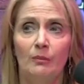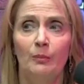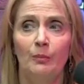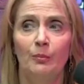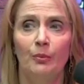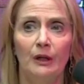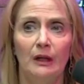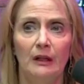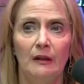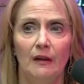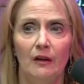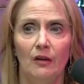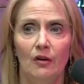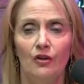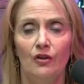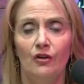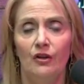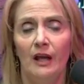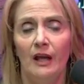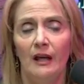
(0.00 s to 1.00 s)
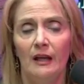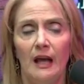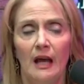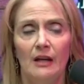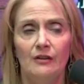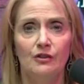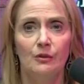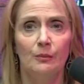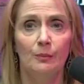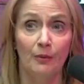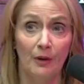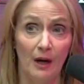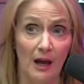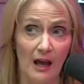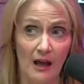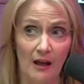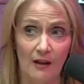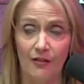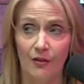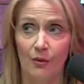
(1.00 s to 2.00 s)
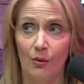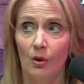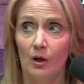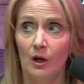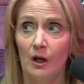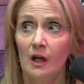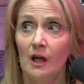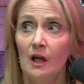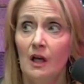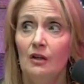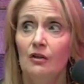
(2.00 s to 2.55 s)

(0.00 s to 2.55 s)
breathing or you can't catch your breath or